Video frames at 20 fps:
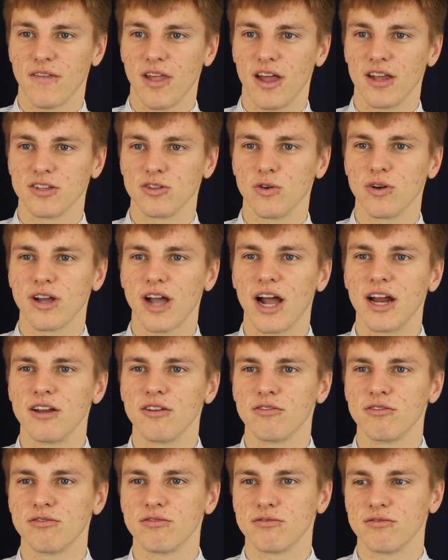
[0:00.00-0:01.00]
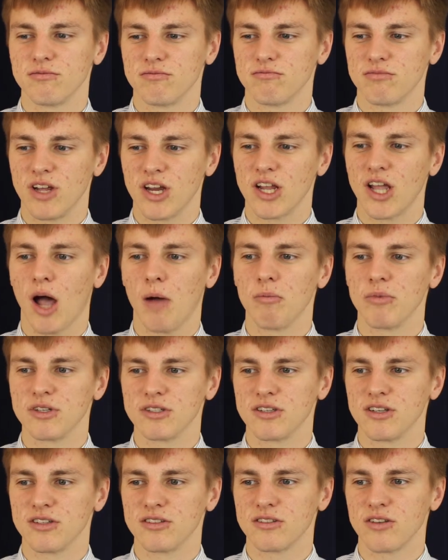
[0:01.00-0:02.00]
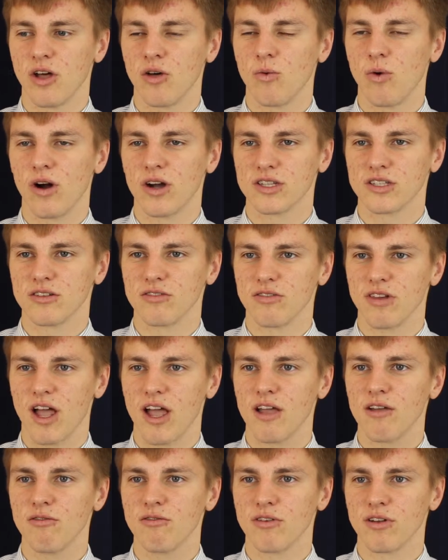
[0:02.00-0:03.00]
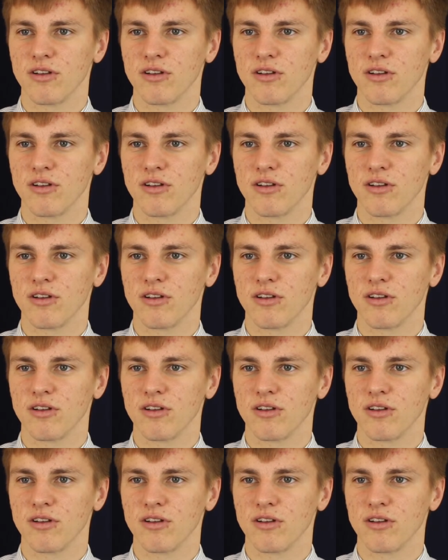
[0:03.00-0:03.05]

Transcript: And so it kind of encompasses all walks of life,